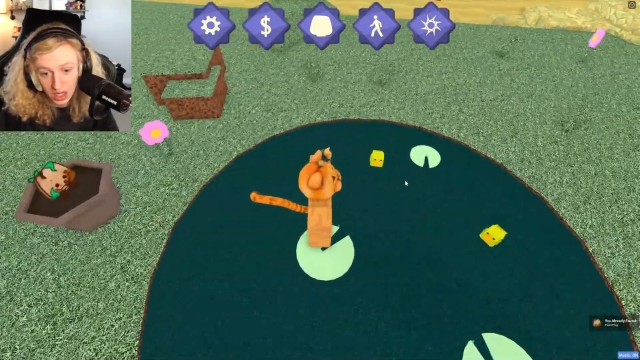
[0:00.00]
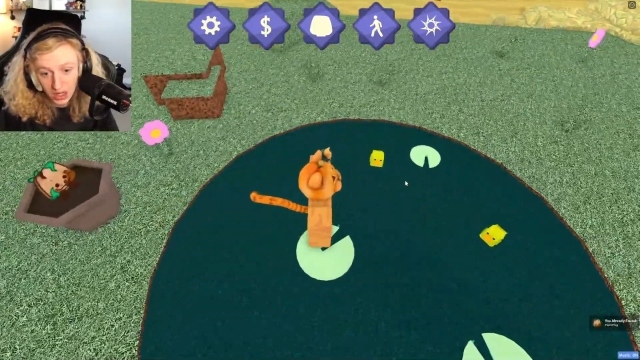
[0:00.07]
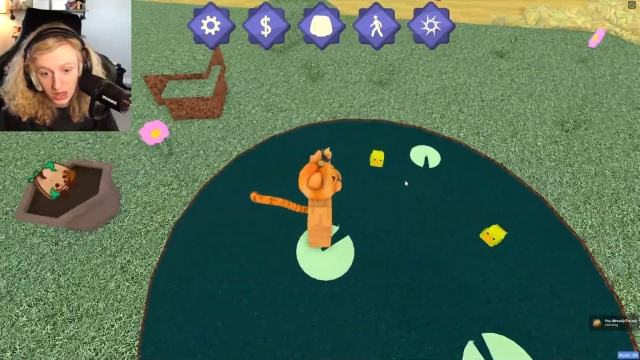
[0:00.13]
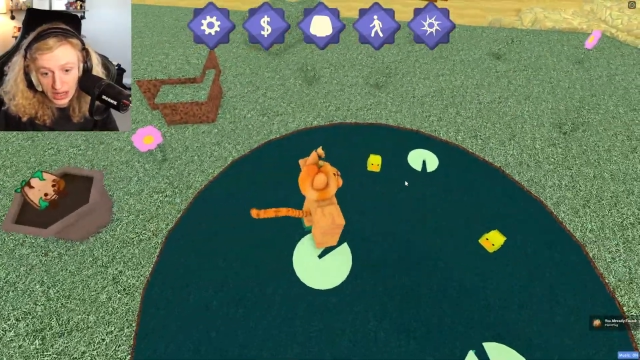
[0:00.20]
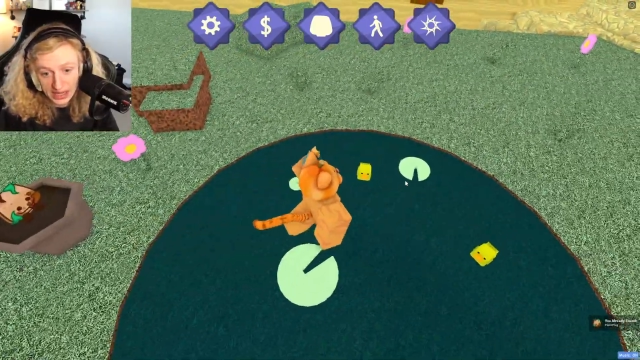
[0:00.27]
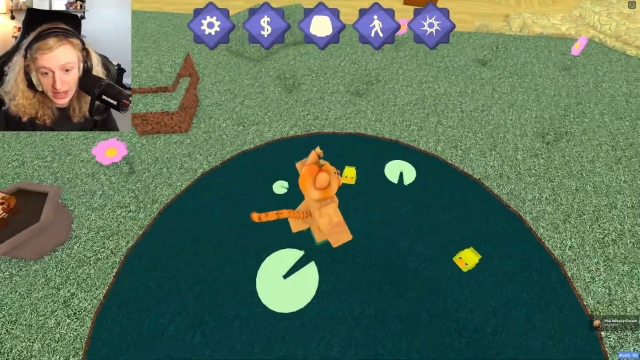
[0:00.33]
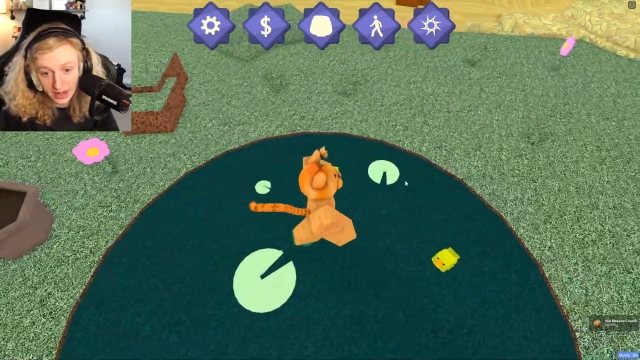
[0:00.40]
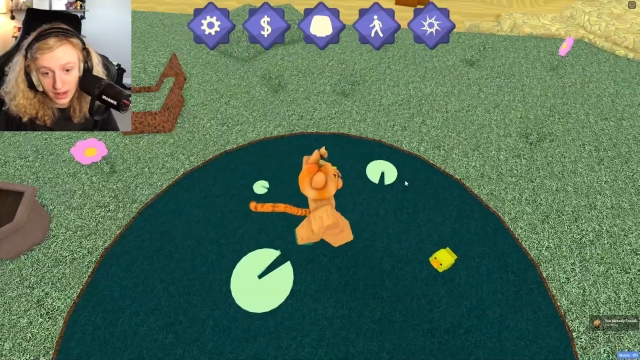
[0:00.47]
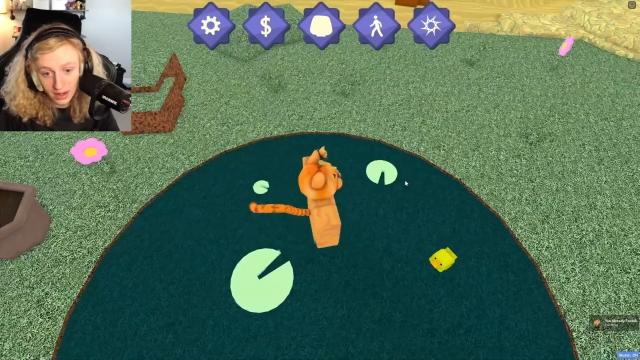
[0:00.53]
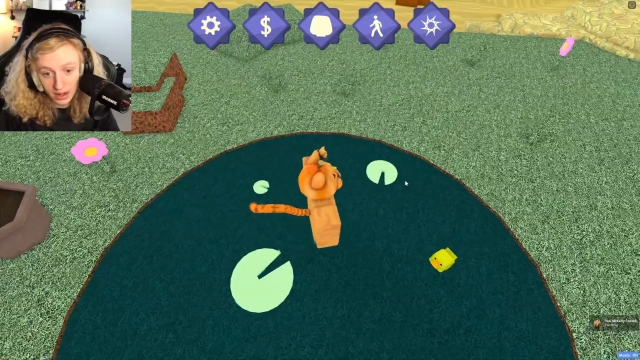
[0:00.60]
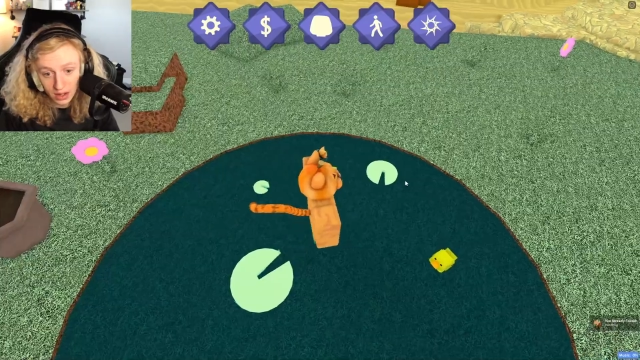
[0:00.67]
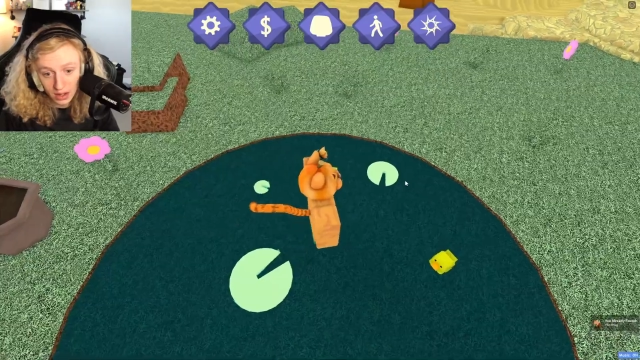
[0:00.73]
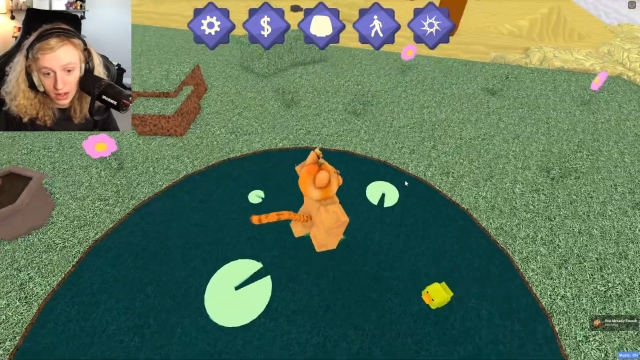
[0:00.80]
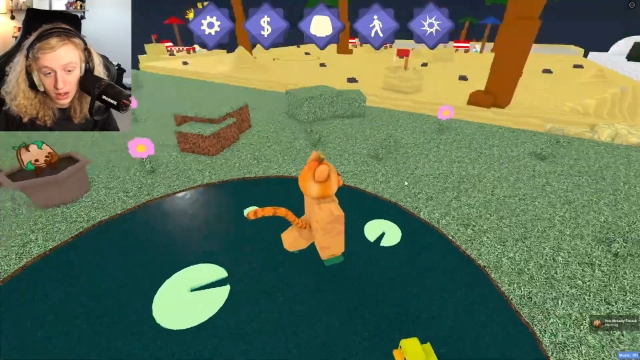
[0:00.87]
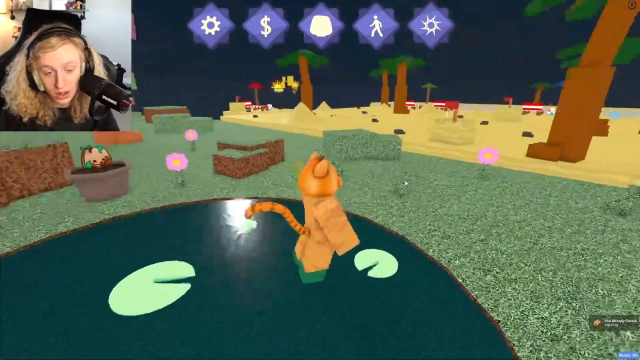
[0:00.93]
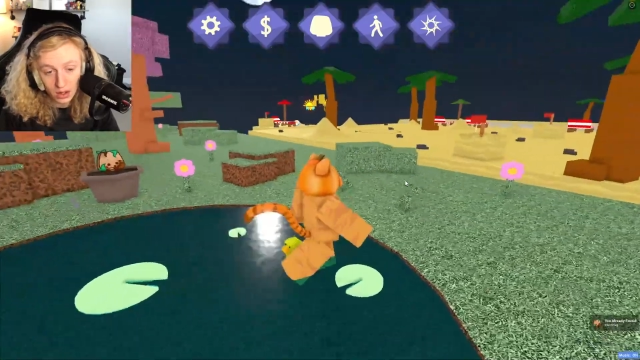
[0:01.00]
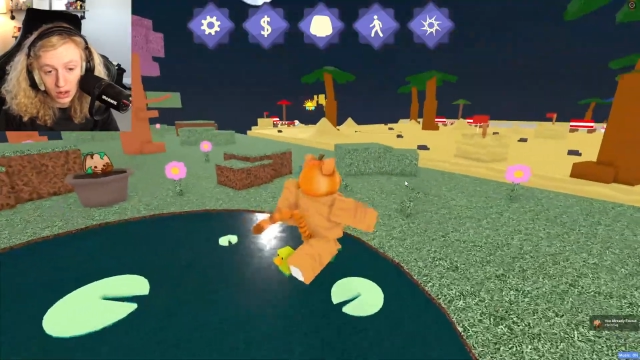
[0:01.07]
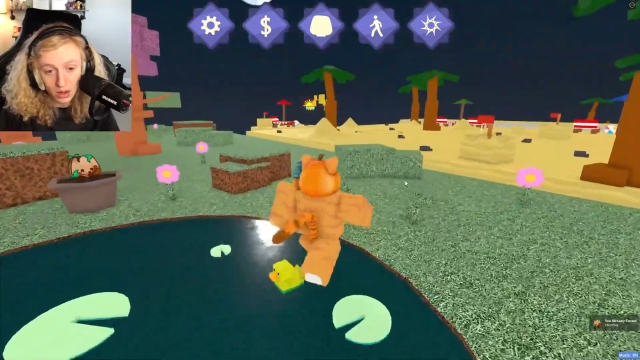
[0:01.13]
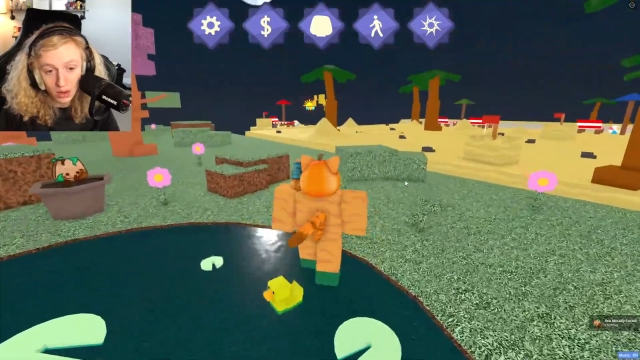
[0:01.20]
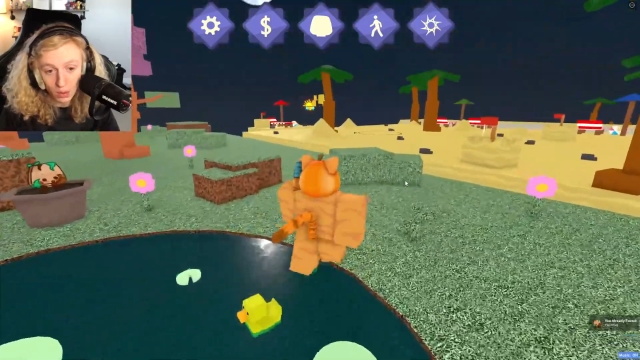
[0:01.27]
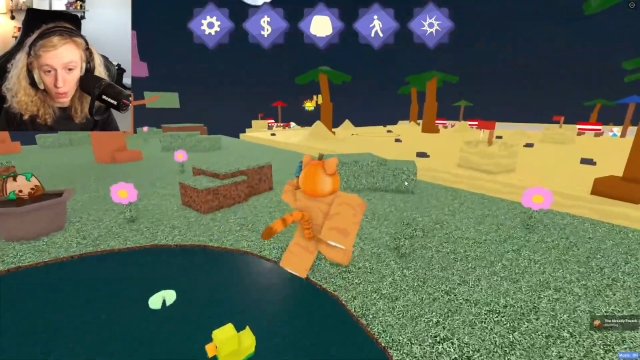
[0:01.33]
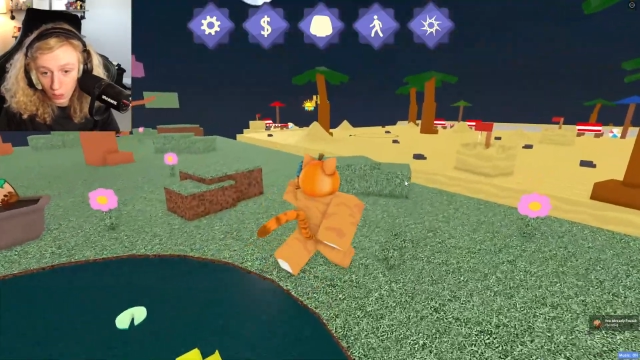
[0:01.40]
Like,
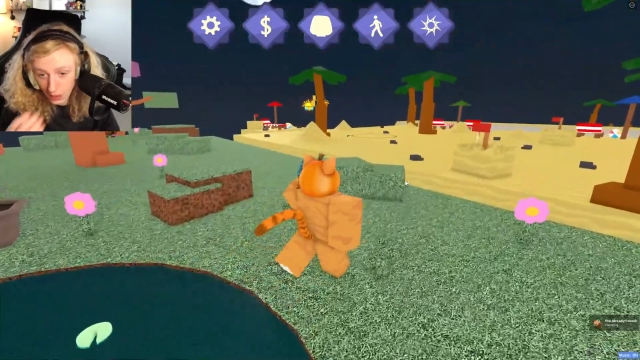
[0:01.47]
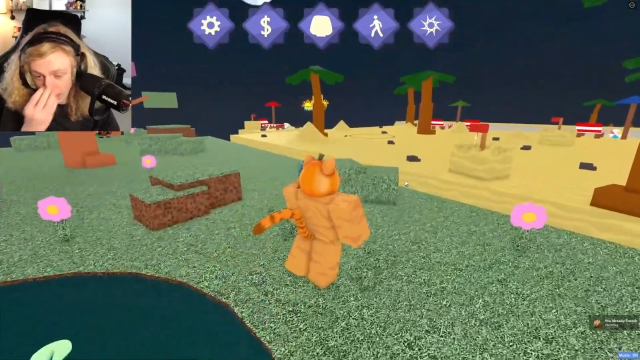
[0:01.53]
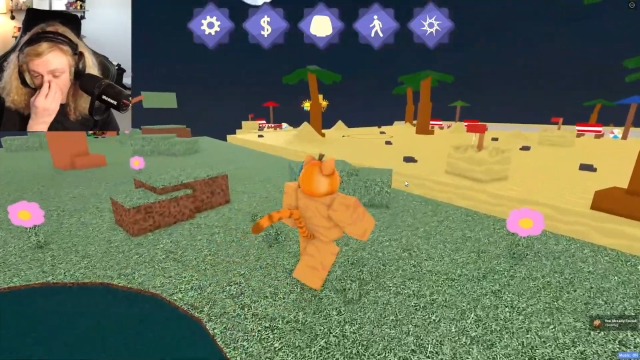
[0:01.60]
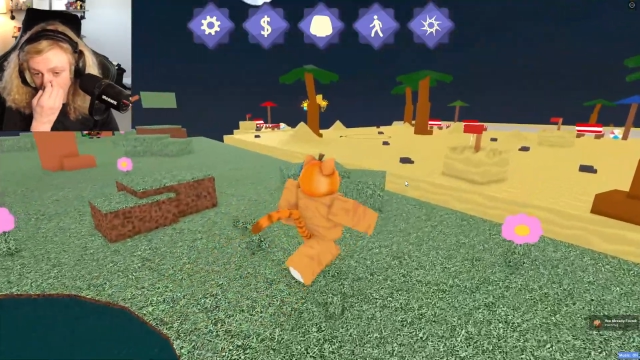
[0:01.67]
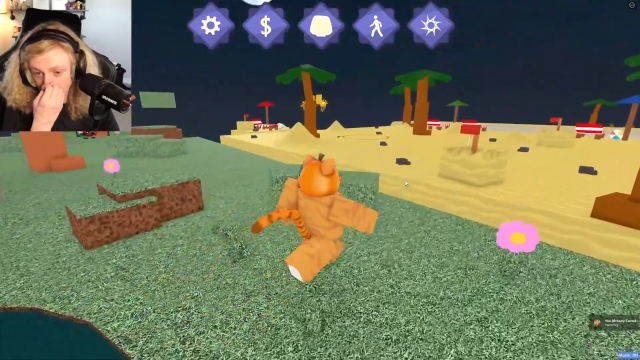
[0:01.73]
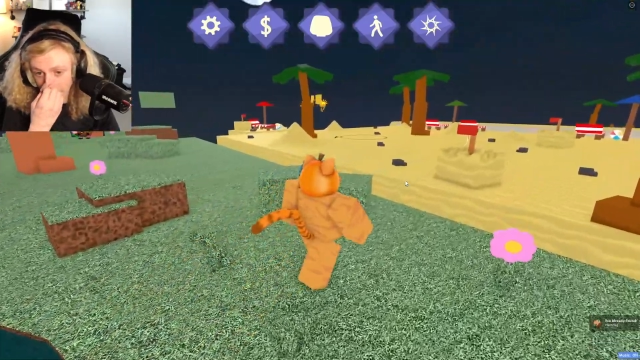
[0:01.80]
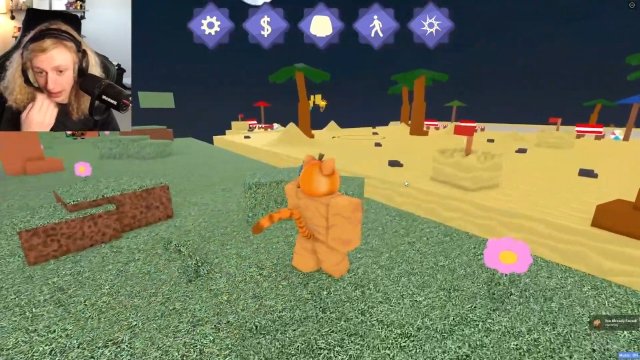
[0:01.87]
where